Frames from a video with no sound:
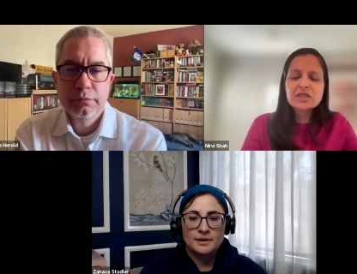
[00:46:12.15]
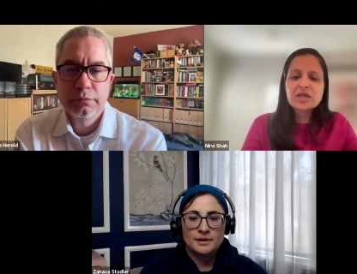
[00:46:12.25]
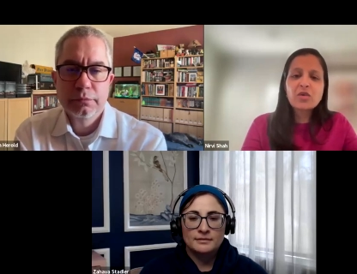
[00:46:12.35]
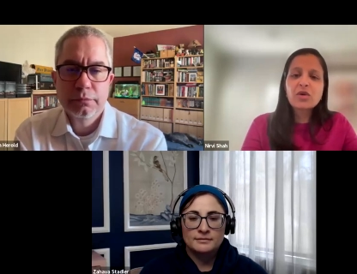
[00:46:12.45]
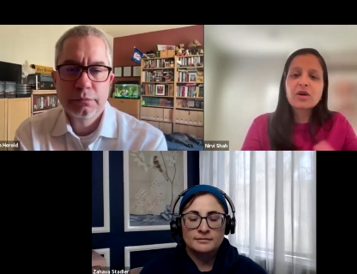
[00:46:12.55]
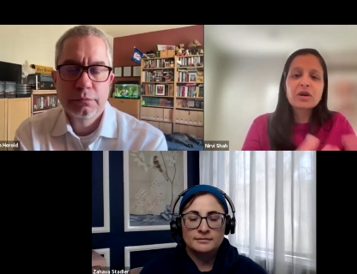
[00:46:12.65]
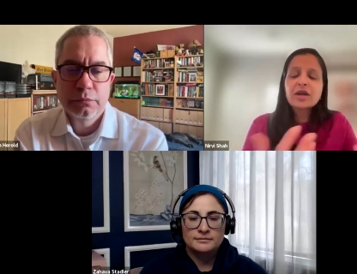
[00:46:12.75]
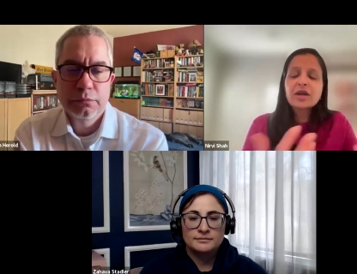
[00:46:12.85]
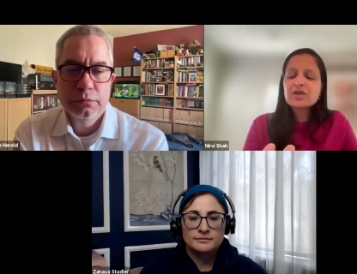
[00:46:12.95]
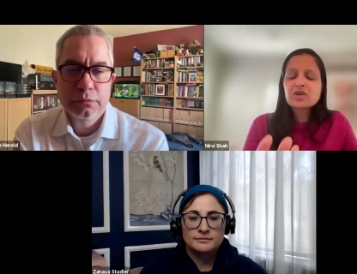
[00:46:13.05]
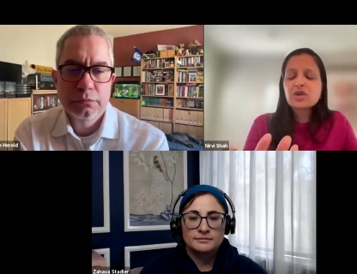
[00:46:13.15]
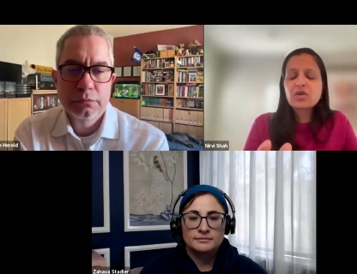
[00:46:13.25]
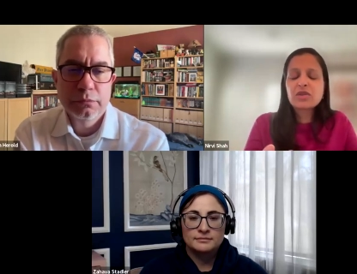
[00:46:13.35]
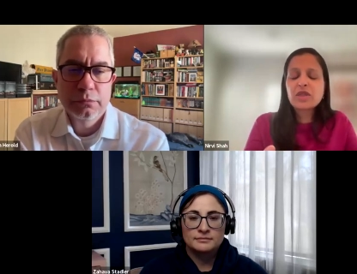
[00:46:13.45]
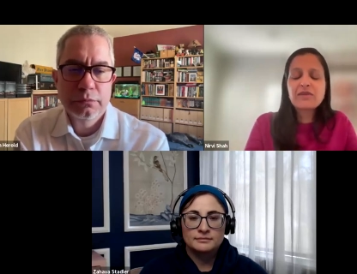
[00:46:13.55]
Speaker 1: or or
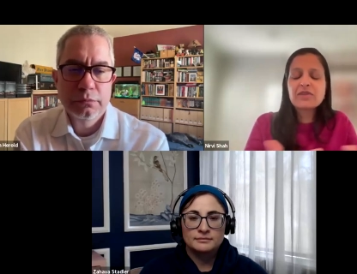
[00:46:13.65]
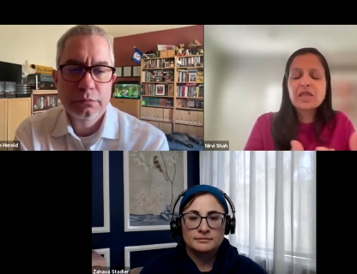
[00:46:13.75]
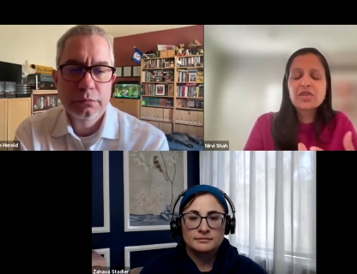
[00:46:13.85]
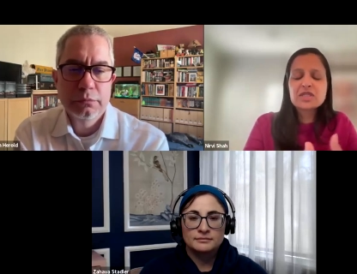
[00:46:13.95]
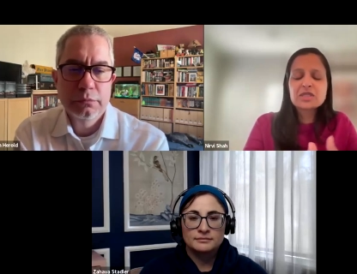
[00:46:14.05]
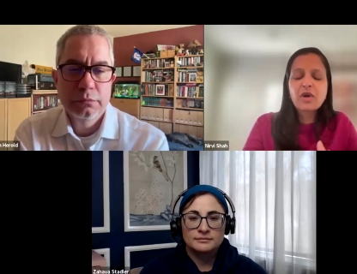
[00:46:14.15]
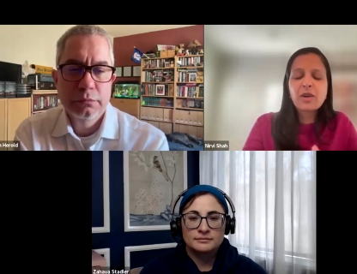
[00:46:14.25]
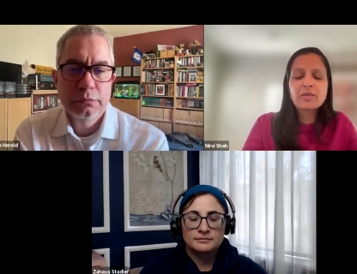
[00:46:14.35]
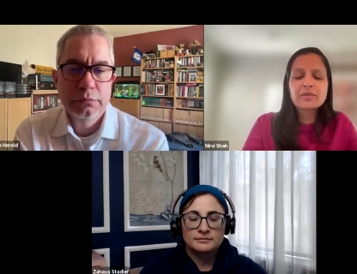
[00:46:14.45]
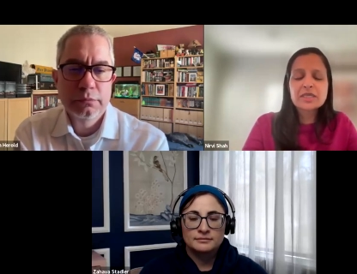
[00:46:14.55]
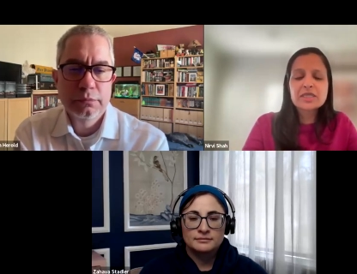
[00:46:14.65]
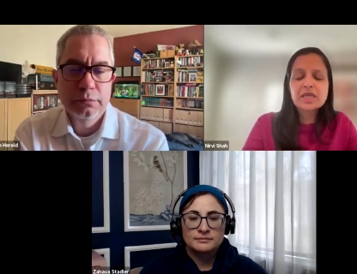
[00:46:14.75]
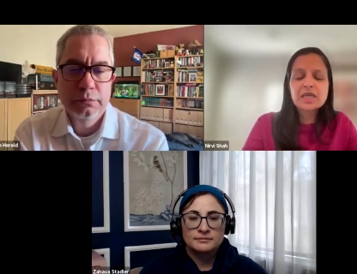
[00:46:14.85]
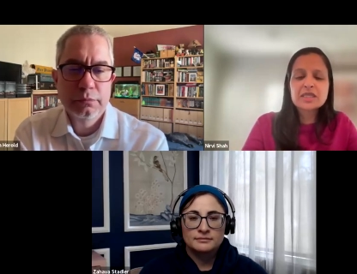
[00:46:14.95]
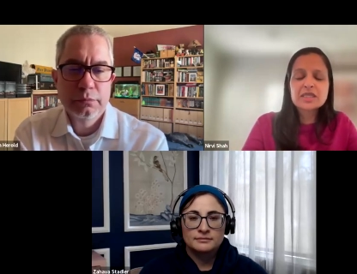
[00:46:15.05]
even that these problems
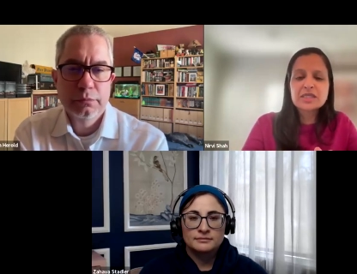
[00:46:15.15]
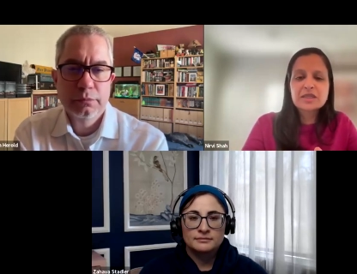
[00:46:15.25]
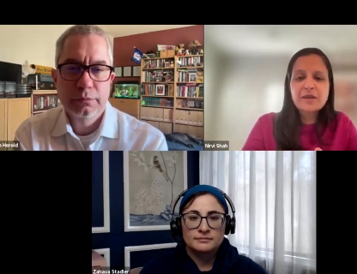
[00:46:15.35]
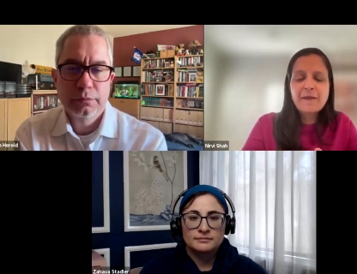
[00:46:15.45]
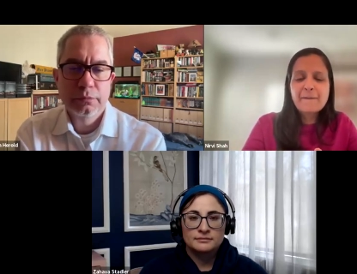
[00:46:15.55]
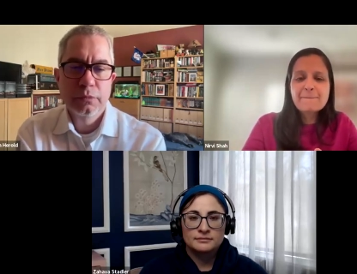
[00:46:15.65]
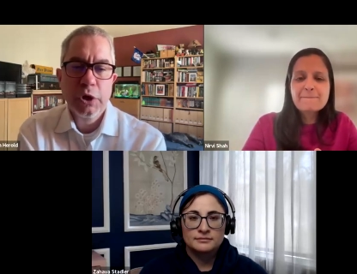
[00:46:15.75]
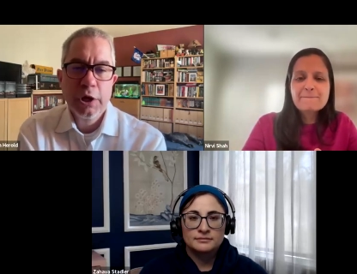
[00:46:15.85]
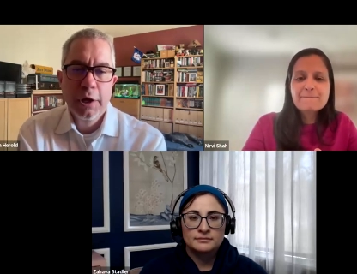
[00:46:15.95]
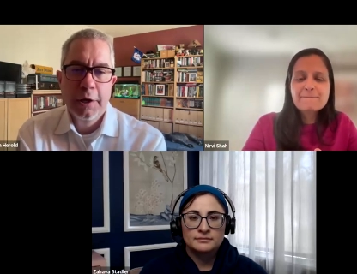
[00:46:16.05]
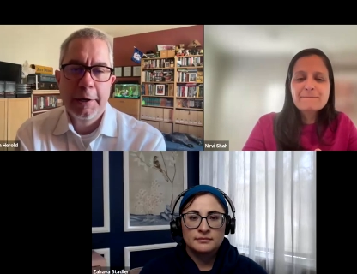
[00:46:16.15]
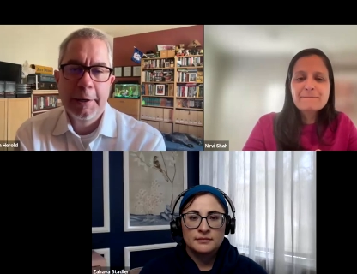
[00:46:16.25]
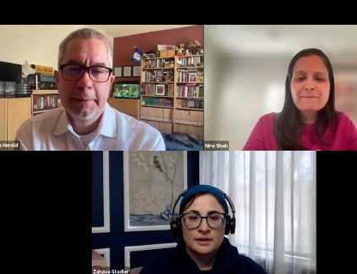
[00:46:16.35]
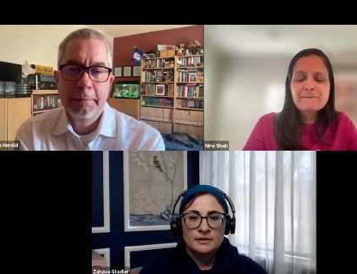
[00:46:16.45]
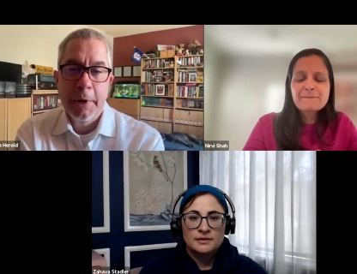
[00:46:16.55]
exist
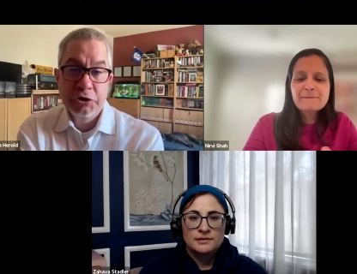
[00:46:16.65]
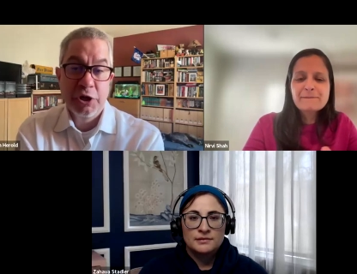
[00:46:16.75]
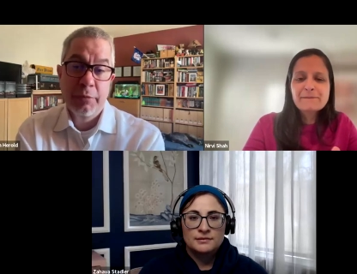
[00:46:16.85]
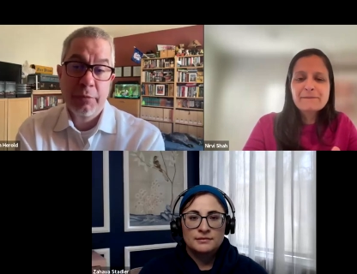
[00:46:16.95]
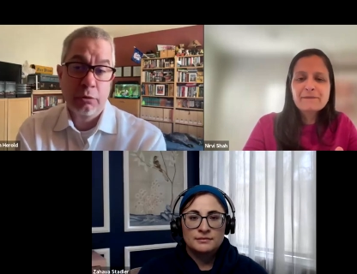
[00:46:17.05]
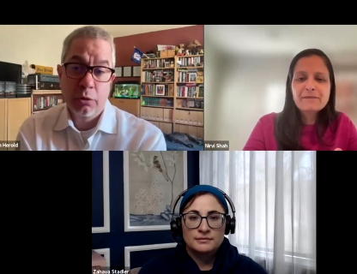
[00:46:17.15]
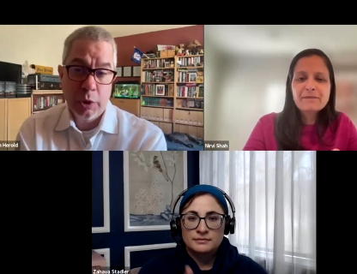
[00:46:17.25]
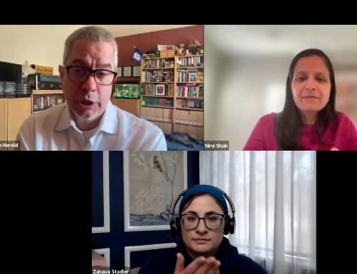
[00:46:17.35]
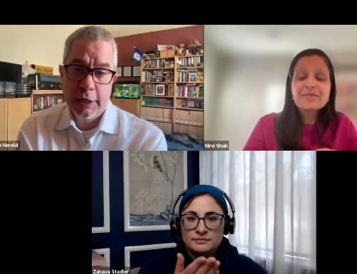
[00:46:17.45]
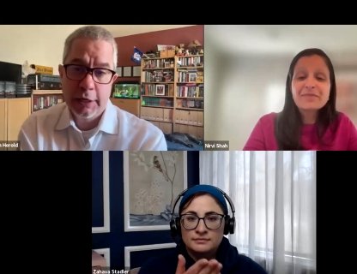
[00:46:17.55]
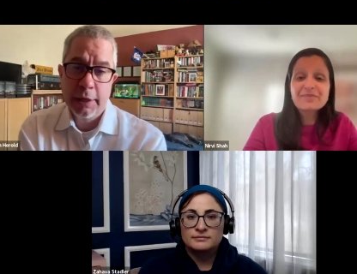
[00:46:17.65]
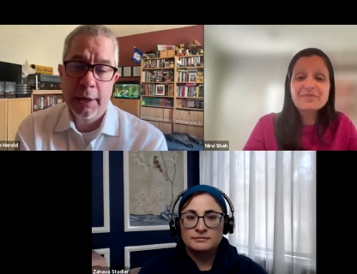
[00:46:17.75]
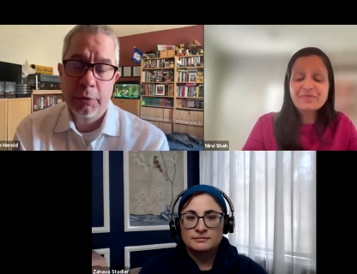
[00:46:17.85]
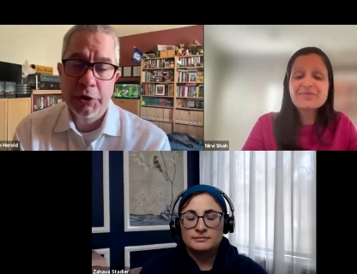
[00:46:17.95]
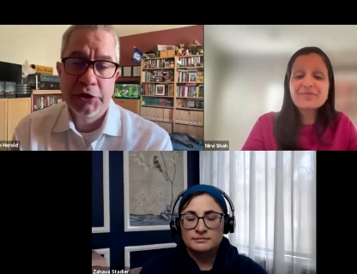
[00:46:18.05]
Speaker 2: I'll jump in quickly uh,
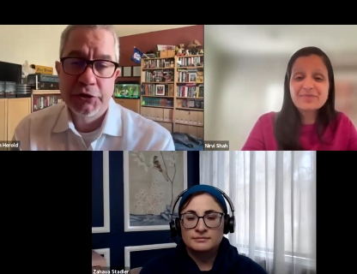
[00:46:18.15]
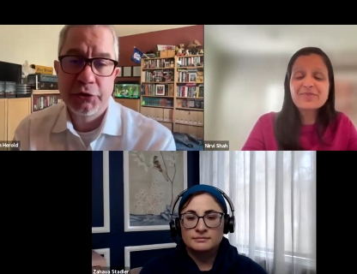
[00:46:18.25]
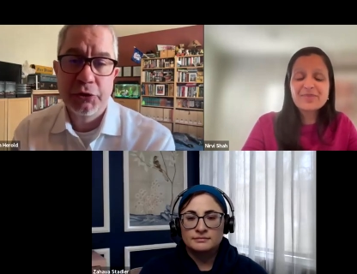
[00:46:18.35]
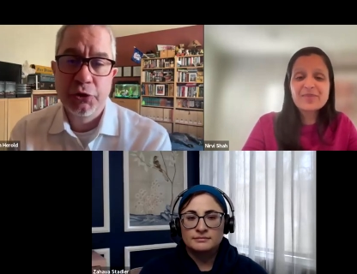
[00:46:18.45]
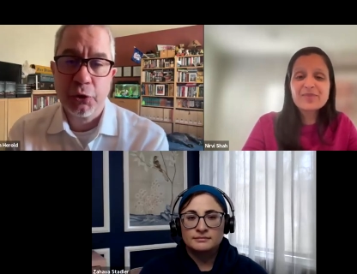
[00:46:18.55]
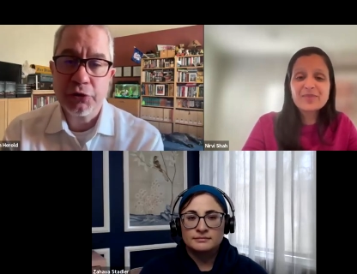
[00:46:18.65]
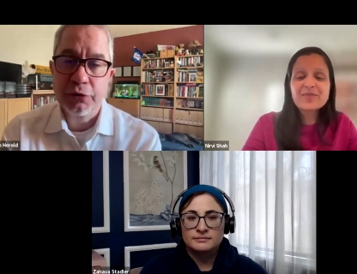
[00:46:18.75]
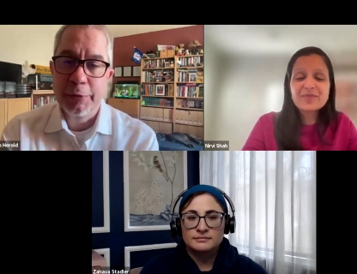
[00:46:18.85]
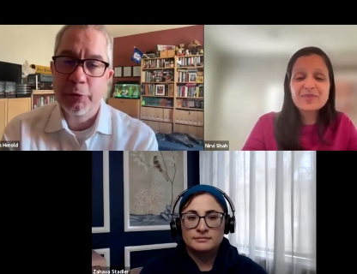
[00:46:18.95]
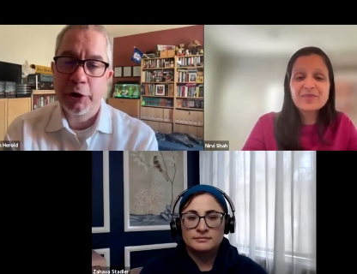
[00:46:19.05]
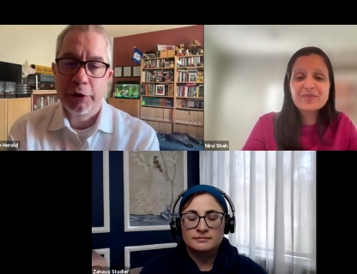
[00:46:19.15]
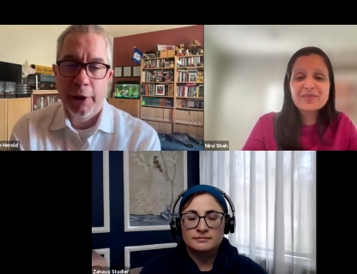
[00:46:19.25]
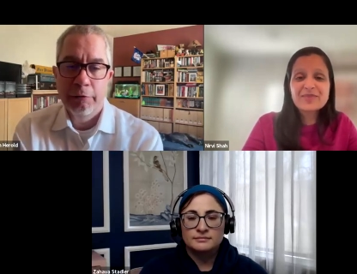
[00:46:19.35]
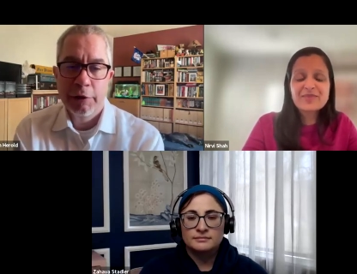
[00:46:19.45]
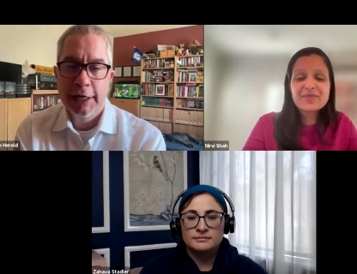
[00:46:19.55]
with just two stories from the book uh,
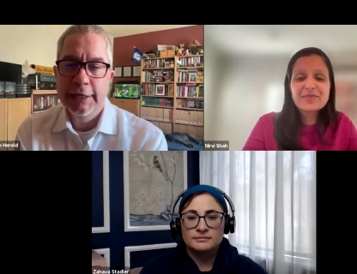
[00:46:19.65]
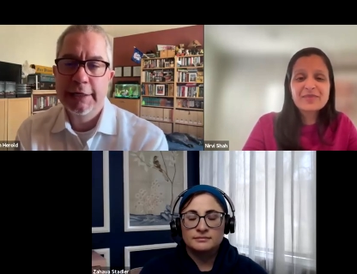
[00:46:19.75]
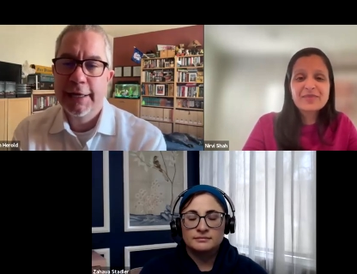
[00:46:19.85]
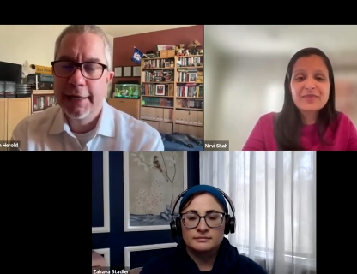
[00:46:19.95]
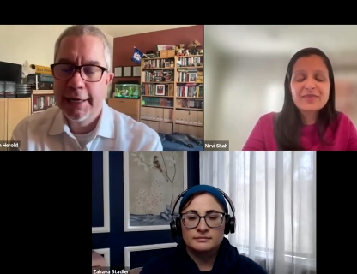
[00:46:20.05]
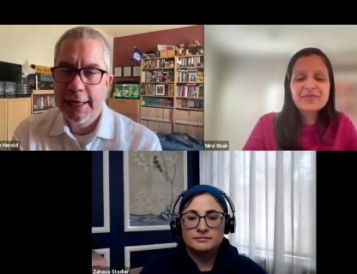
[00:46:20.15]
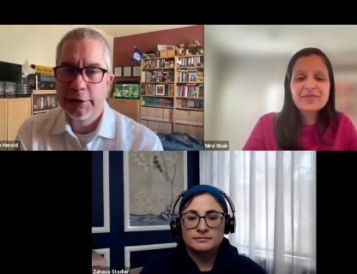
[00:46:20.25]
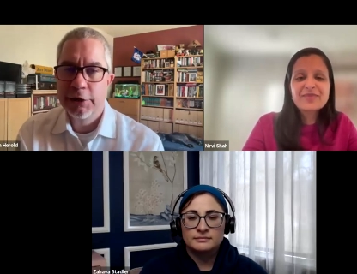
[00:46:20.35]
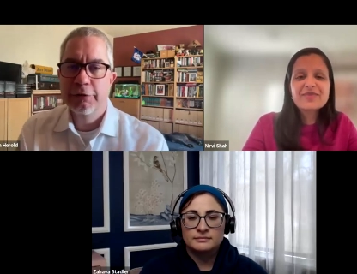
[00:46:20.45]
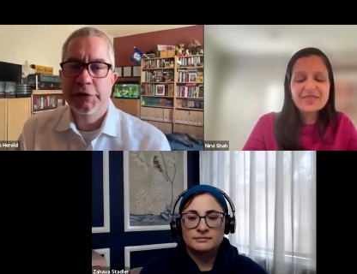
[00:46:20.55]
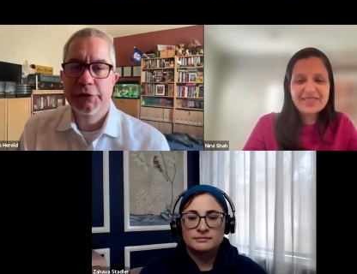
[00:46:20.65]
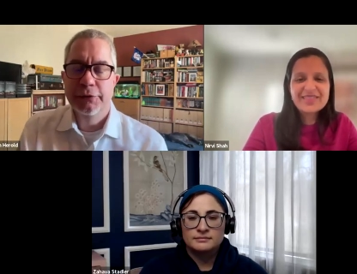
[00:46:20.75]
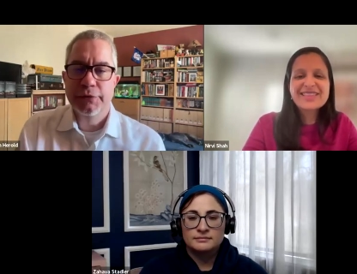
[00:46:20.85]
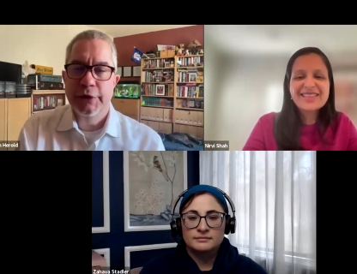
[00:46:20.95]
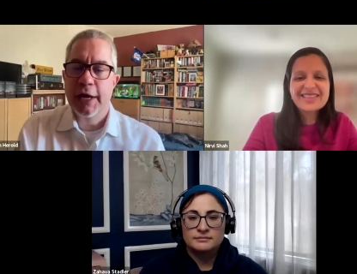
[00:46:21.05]
related to that and then hand it over to you,
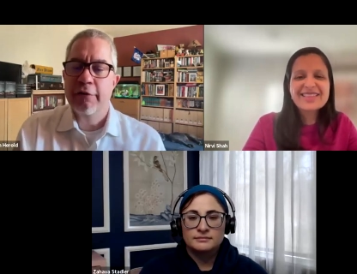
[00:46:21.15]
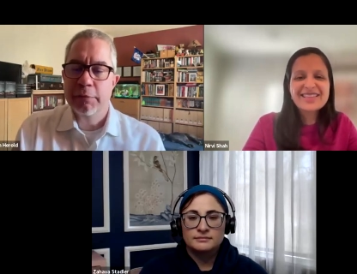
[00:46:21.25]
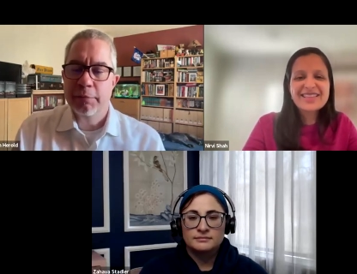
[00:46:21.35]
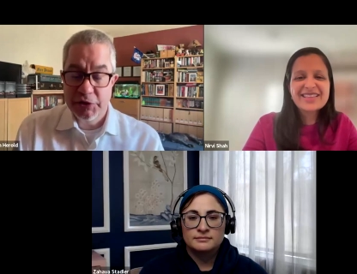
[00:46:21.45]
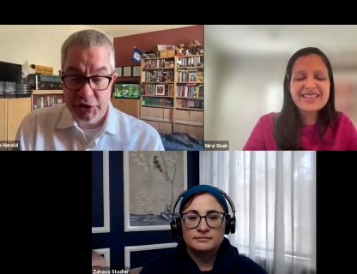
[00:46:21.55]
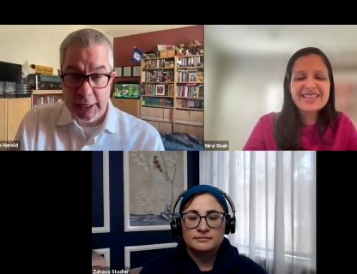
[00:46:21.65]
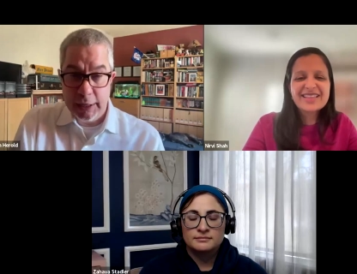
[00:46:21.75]
Zahava. But sticking